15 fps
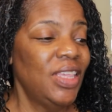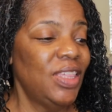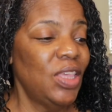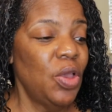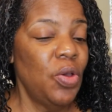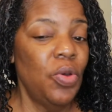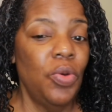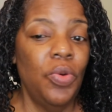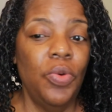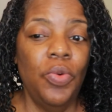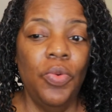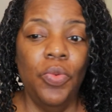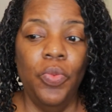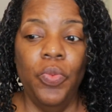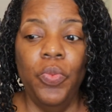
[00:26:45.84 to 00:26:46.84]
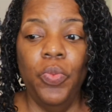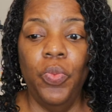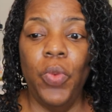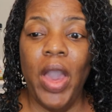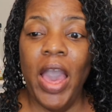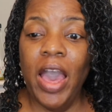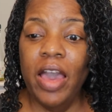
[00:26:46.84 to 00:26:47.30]
So
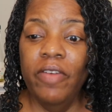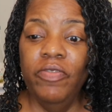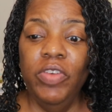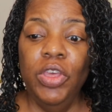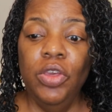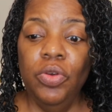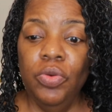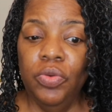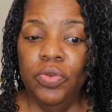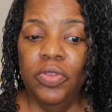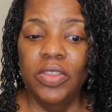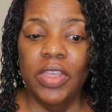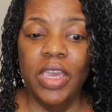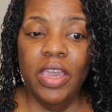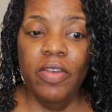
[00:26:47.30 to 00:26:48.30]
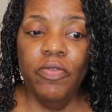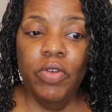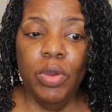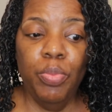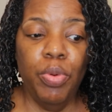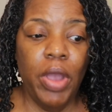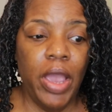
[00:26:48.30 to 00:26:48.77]
I've used
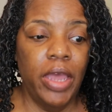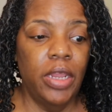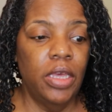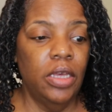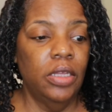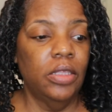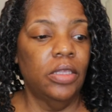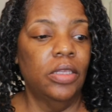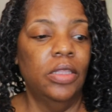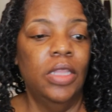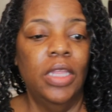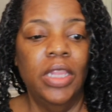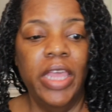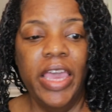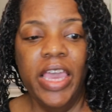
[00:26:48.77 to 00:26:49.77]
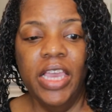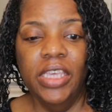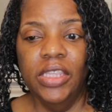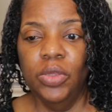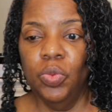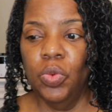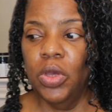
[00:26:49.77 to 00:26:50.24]
every product. The
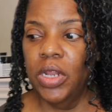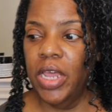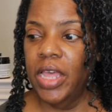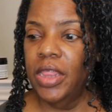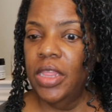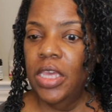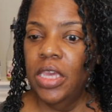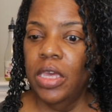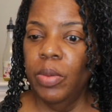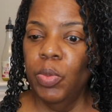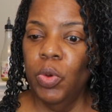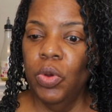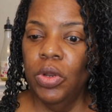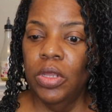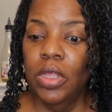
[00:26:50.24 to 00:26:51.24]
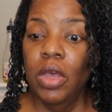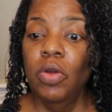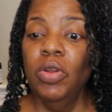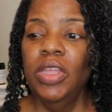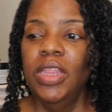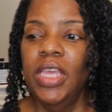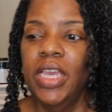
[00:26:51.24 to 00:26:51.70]
last one I think I'm going the
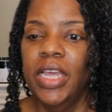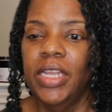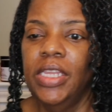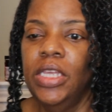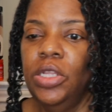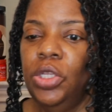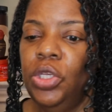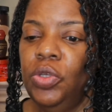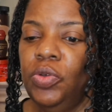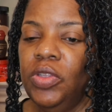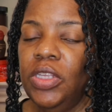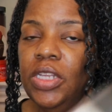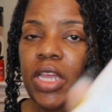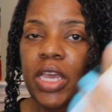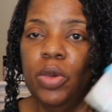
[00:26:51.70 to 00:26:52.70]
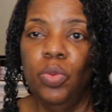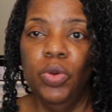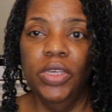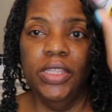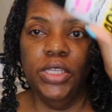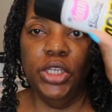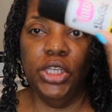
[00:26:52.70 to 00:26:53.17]
only thing I didn't use today
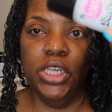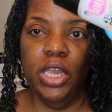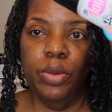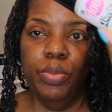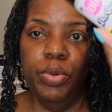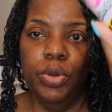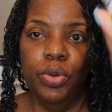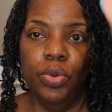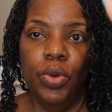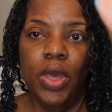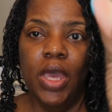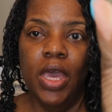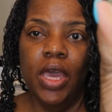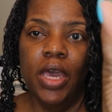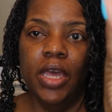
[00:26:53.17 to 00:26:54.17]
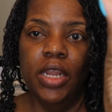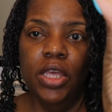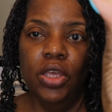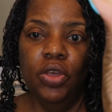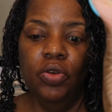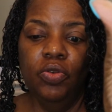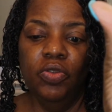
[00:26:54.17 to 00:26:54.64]
was the shampoo. I
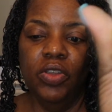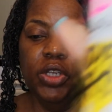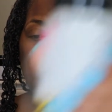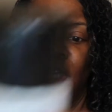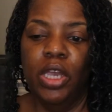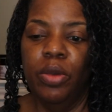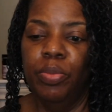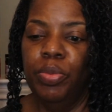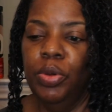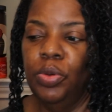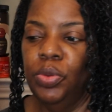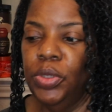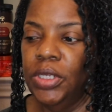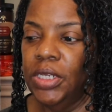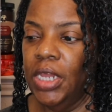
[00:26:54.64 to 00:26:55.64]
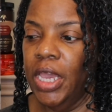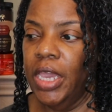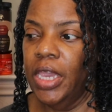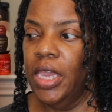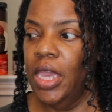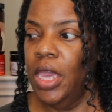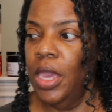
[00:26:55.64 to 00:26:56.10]
didn't use the shampoo
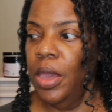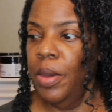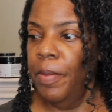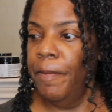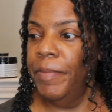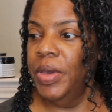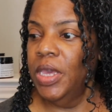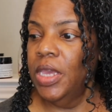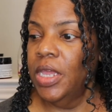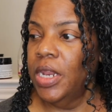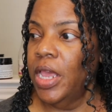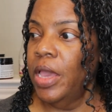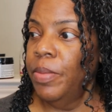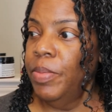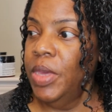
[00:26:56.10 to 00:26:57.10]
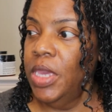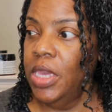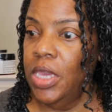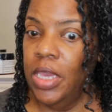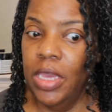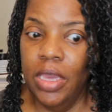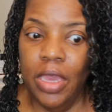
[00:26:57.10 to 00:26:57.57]
today. But I
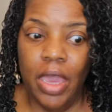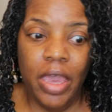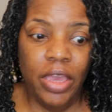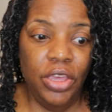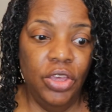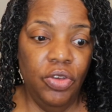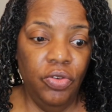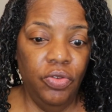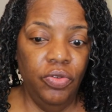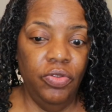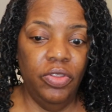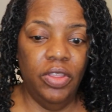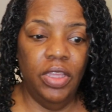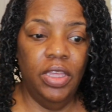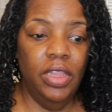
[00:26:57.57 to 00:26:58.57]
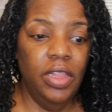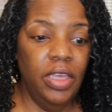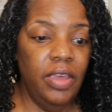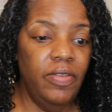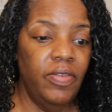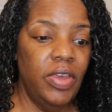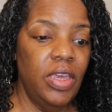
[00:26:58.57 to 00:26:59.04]
mean I used the
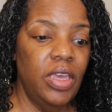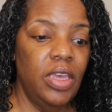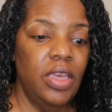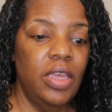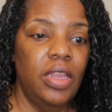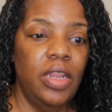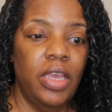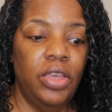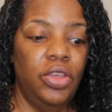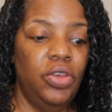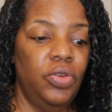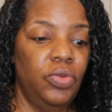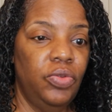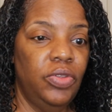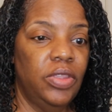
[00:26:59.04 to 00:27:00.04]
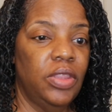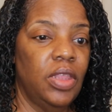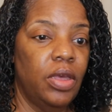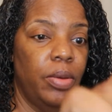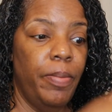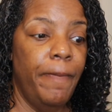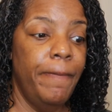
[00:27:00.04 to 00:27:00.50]
leave-in, I used
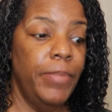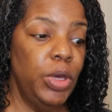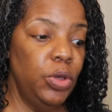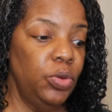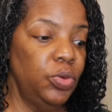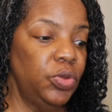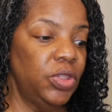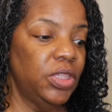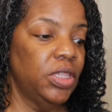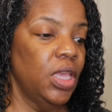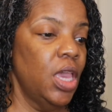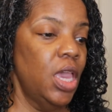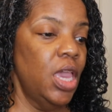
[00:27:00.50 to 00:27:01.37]
the mousse.